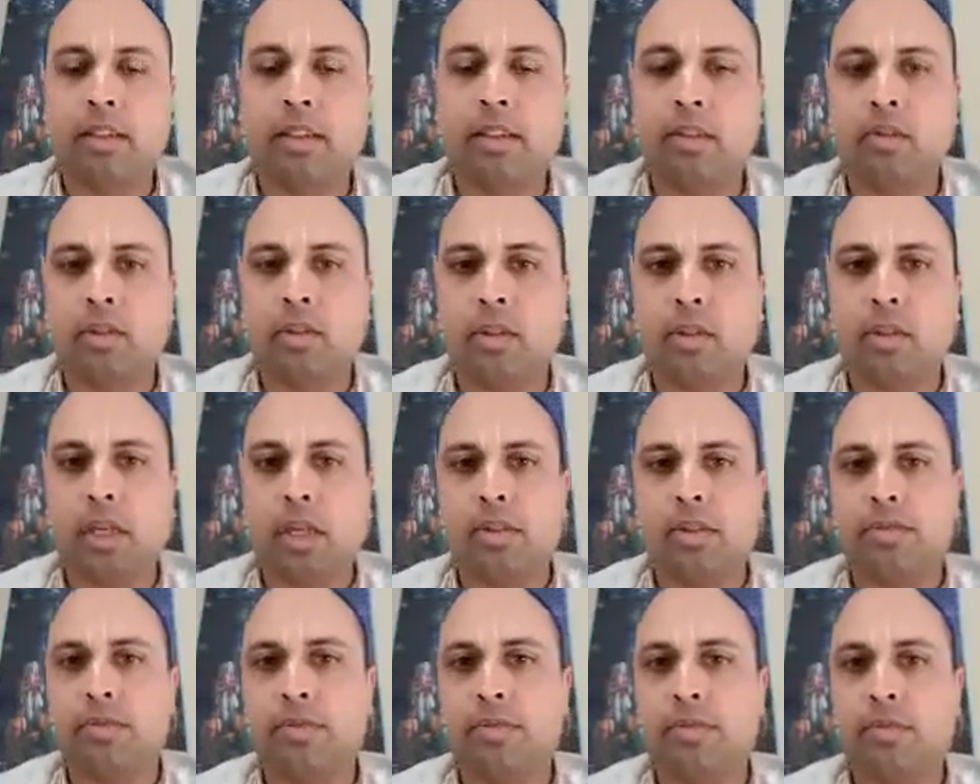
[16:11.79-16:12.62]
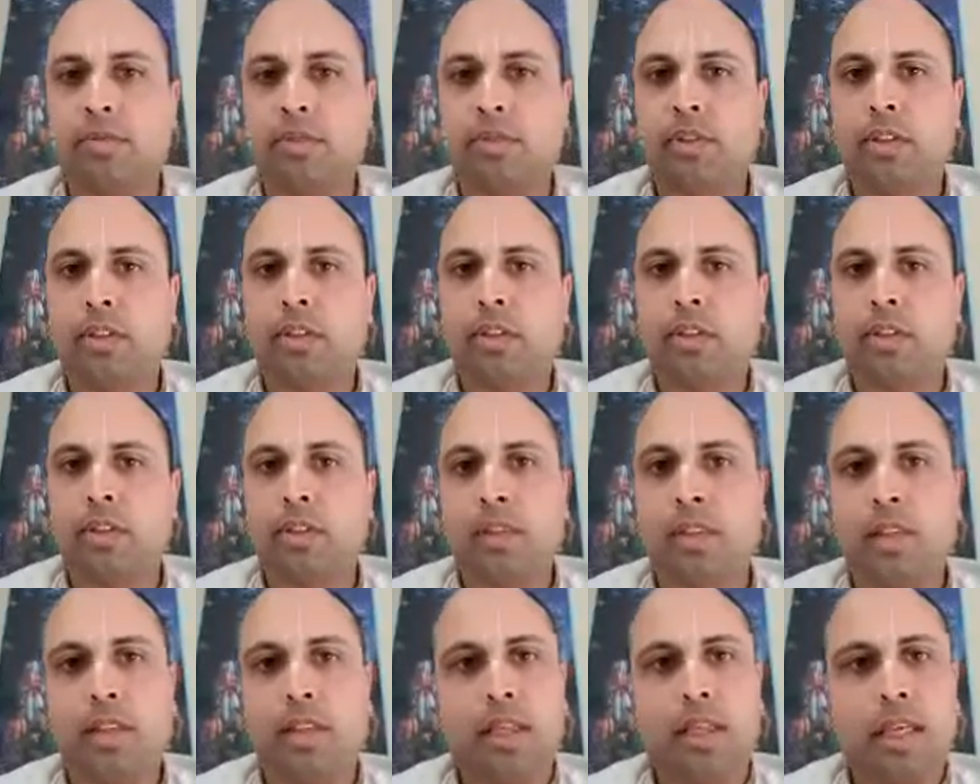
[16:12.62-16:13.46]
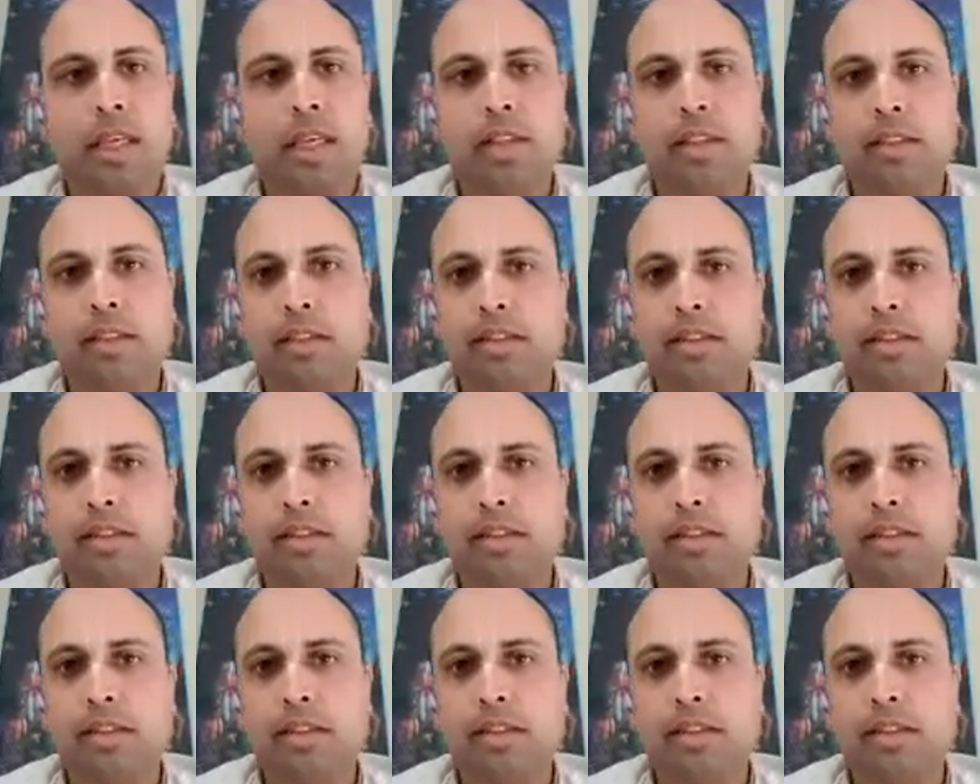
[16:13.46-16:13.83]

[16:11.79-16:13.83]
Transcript: When you have a light,